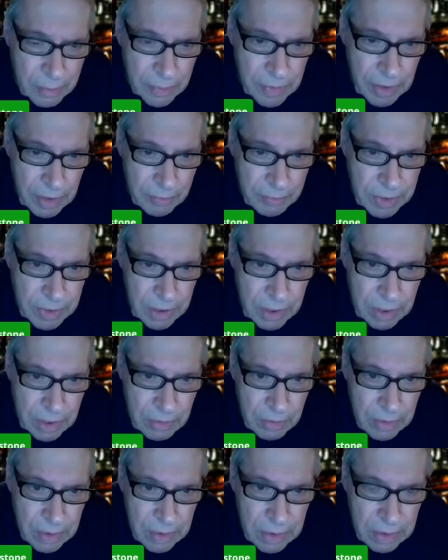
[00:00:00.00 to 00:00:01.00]
I've been
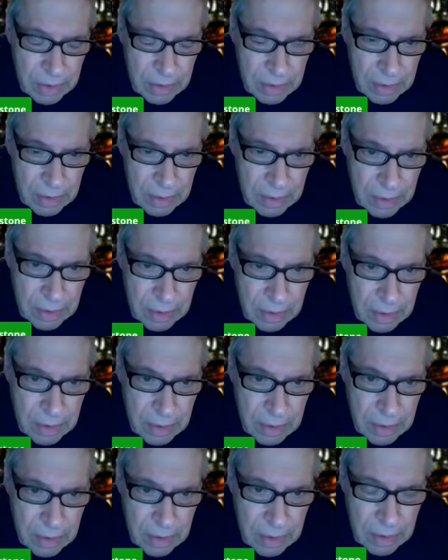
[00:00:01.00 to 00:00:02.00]
hearing
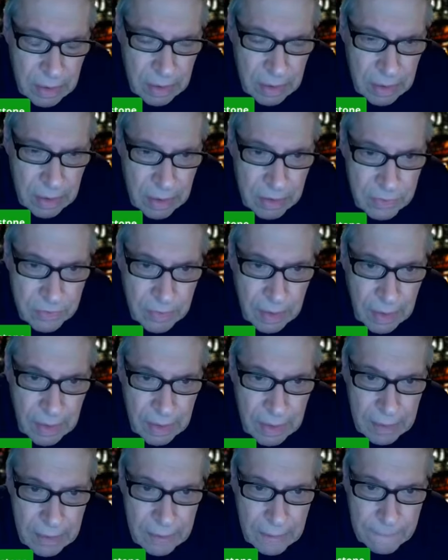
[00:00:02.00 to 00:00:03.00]
is
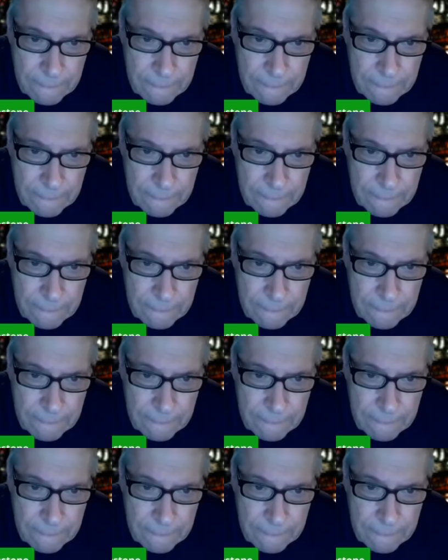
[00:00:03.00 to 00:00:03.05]
that